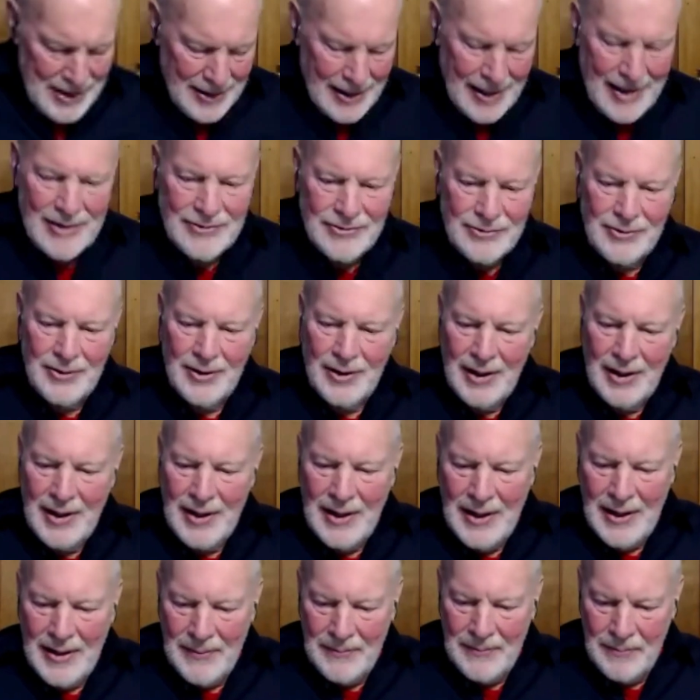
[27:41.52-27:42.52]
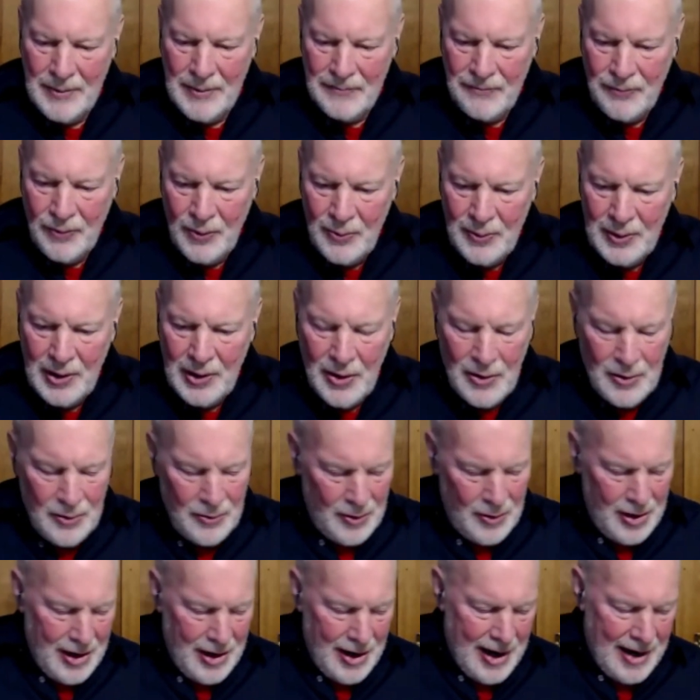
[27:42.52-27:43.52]
ask, before we go to
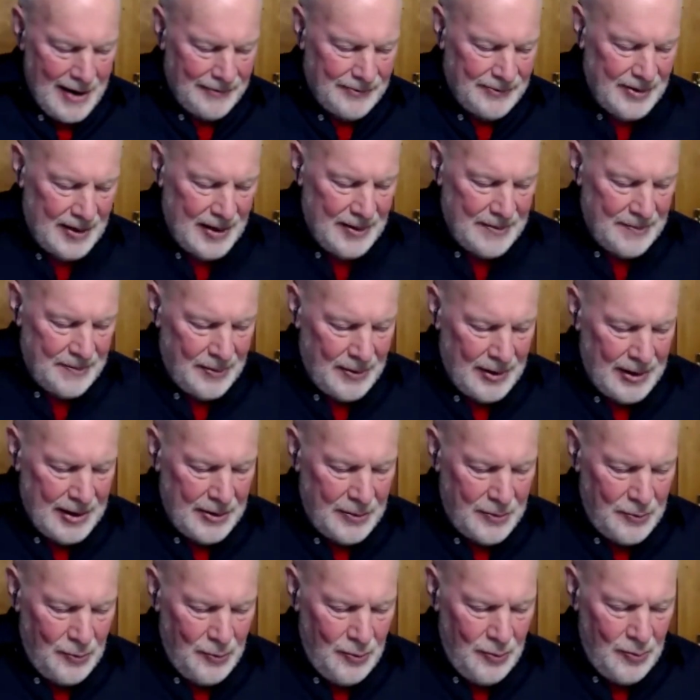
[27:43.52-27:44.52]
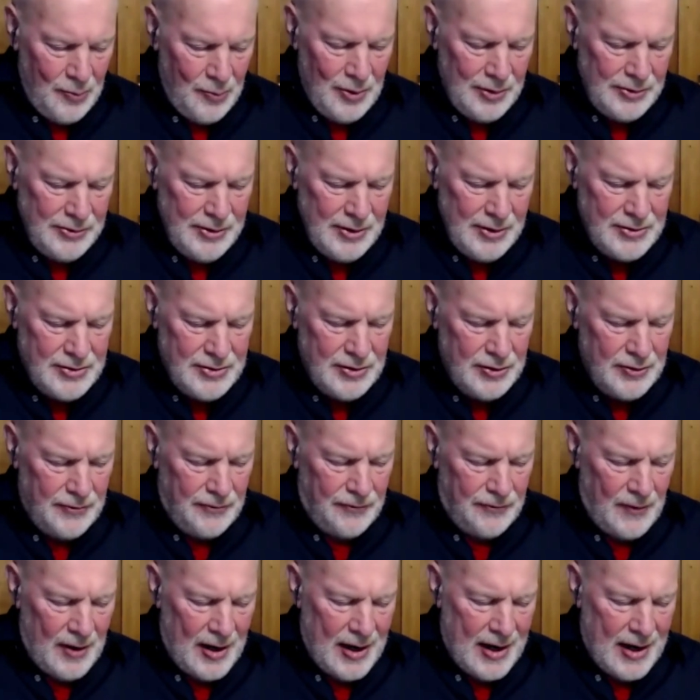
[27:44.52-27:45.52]
our halftime break, what did you
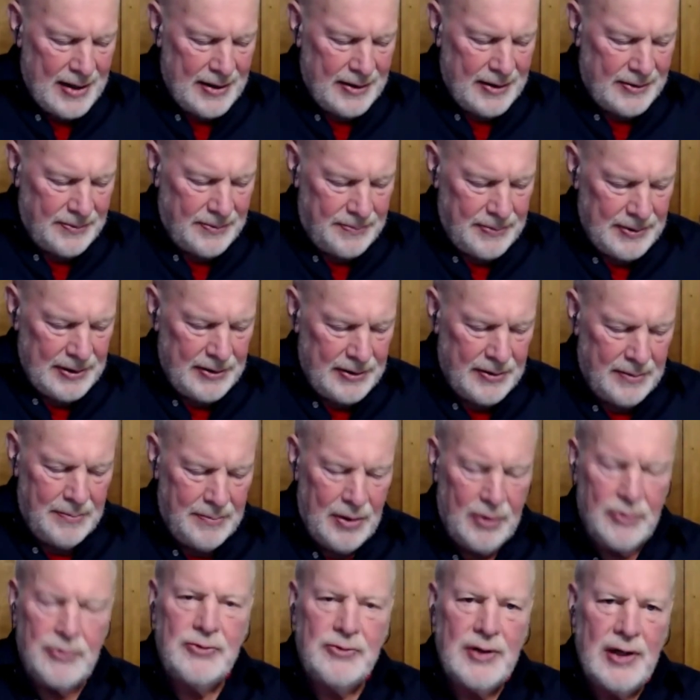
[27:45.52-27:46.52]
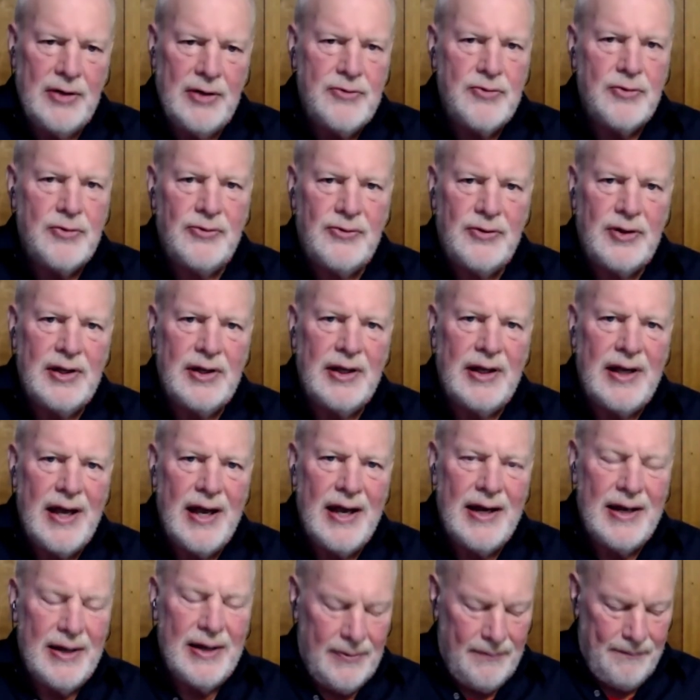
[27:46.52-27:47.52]
find to be the most interesting
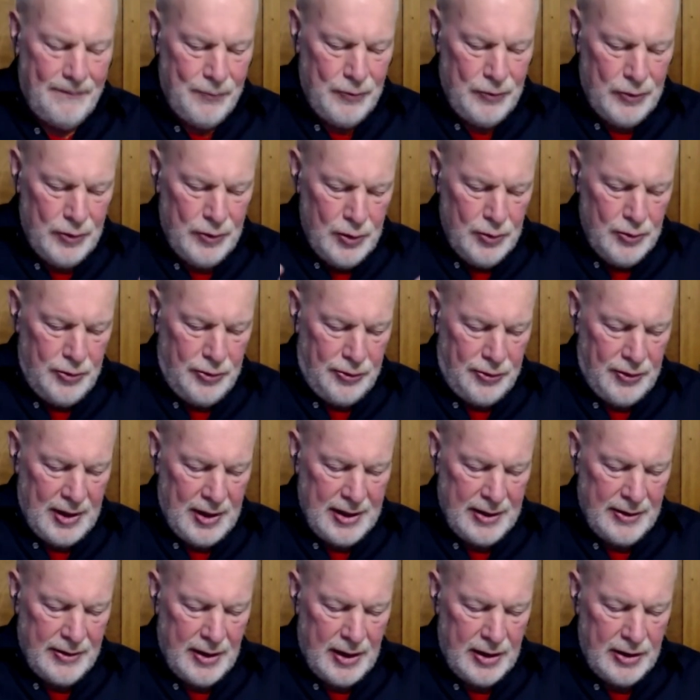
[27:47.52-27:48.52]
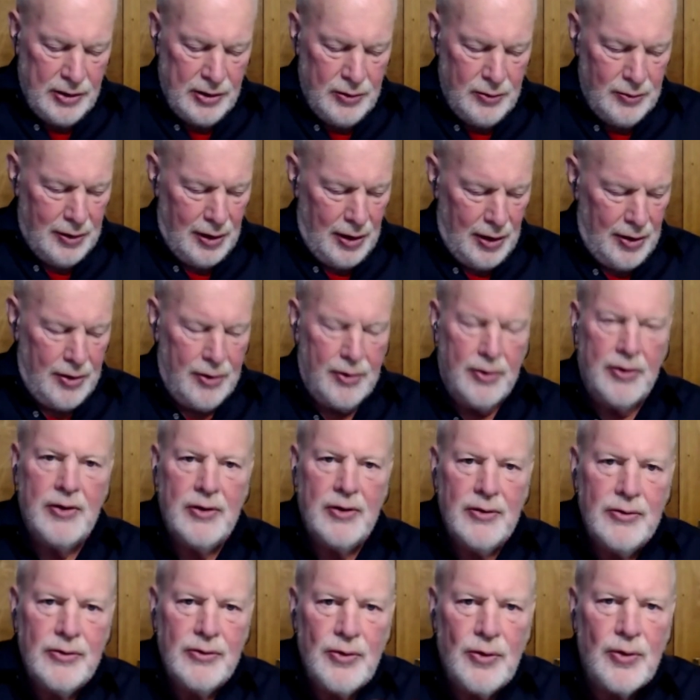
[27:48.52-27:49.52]
kind of new thing that you learned
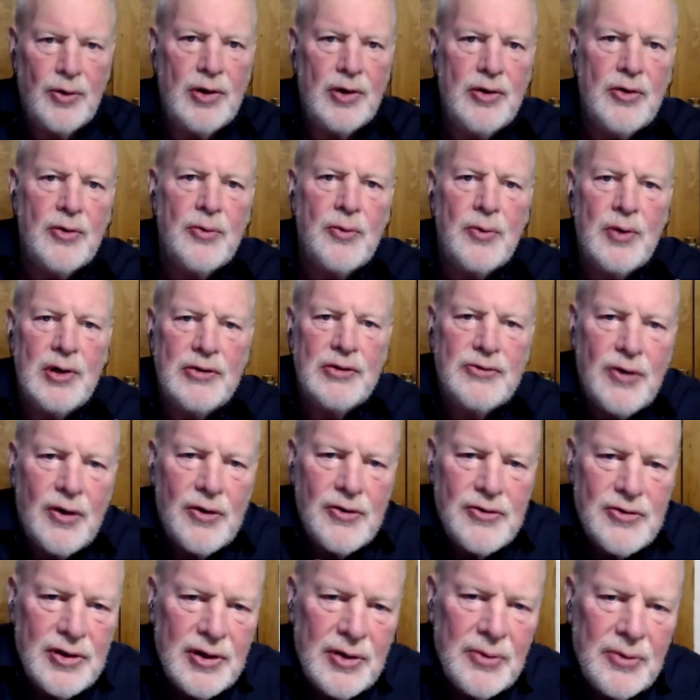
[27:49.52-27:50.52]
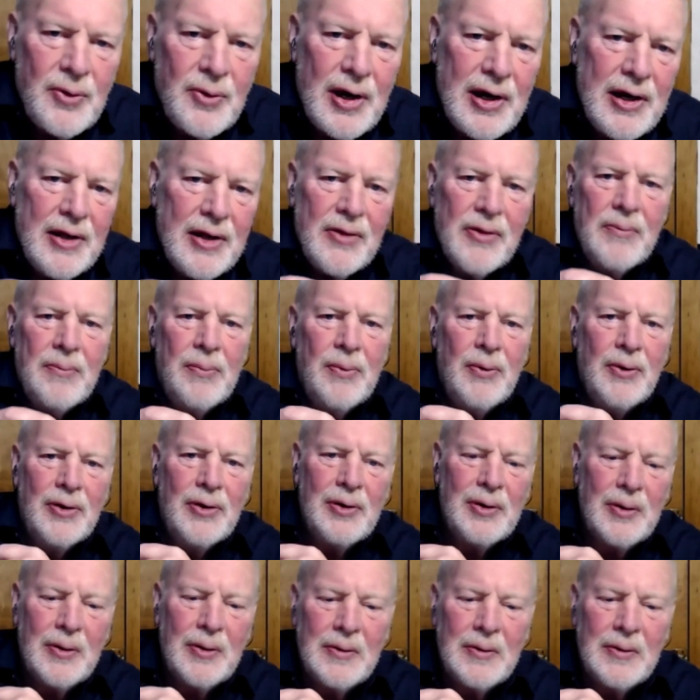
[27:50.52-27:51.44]
during your researching and writing of the book?